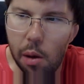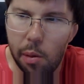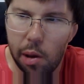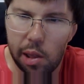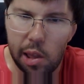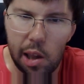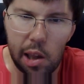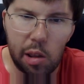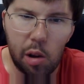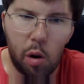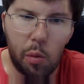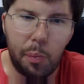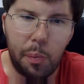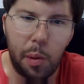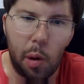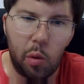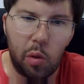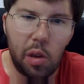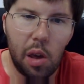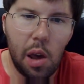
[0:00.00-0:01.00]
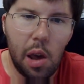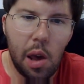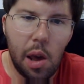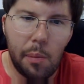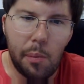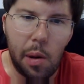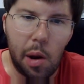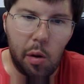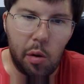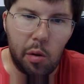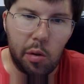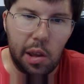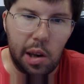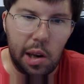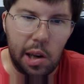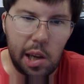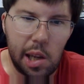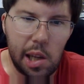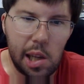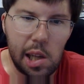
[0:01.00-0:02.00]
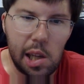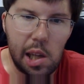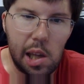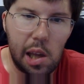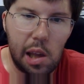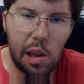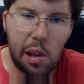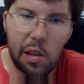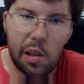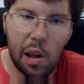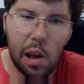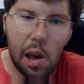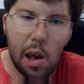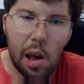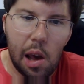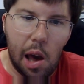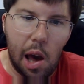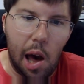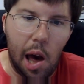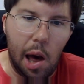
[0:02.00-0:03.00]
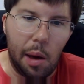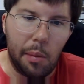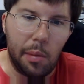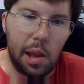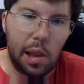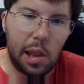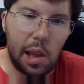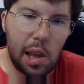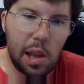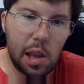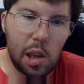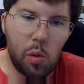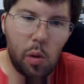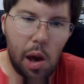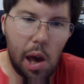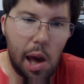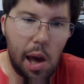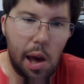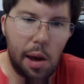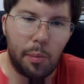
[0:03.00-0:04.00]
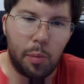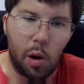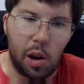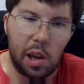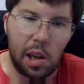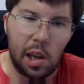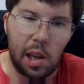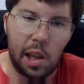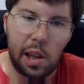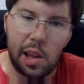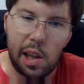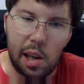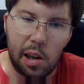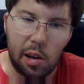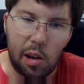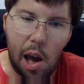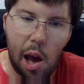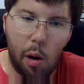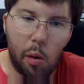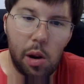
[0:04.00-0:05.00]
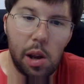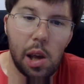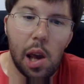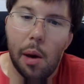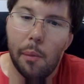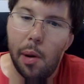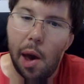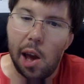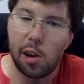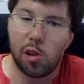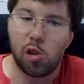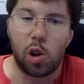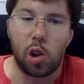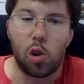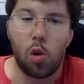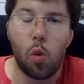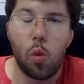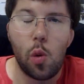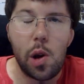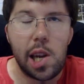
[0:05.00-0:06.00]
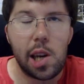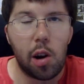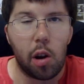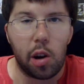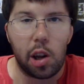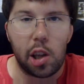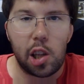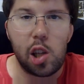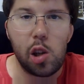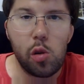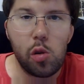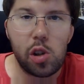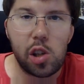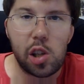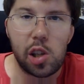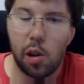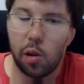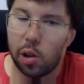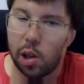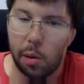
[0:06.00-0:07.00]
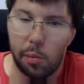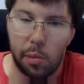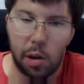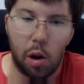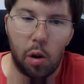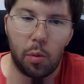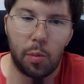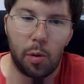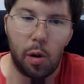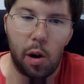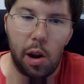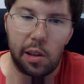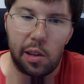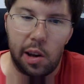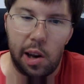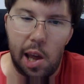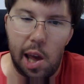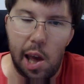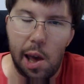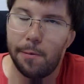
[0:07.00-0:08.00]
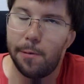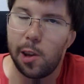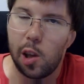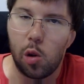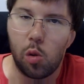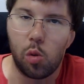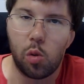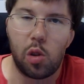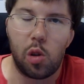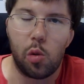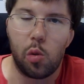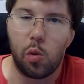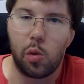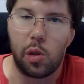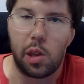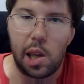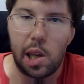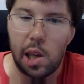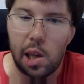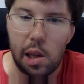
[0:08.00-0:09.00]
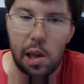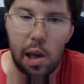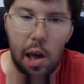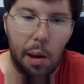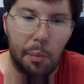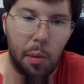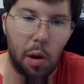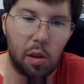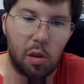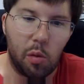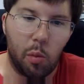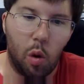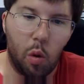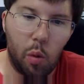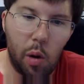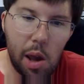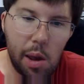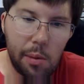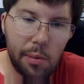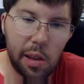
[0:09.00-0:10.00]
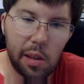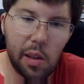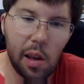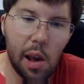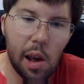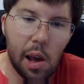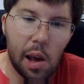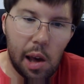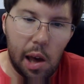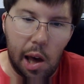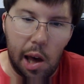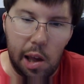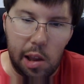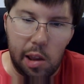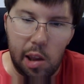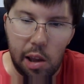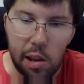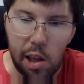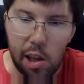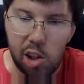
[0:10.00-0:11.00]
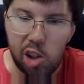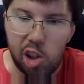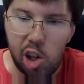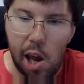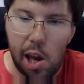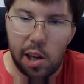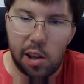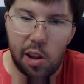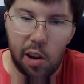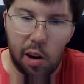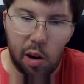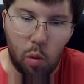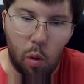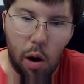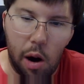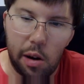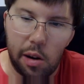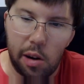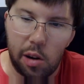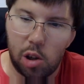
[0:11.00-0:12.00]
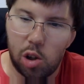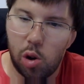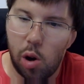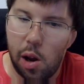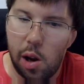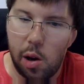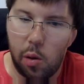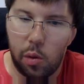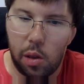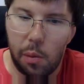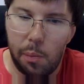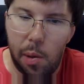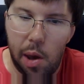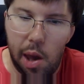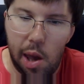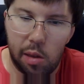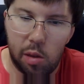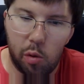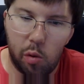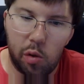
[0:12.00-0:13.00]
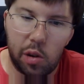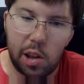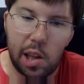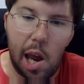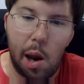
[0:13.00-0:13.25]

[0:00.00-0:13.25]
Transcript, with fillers: But I think they're both better than he is. And then you have bringing in Dean Lowry, Patrick Queen on a huge deal coming over as an FU to the Baltimore Ravens. Dante Jackson acquired in a trade with the Panthers.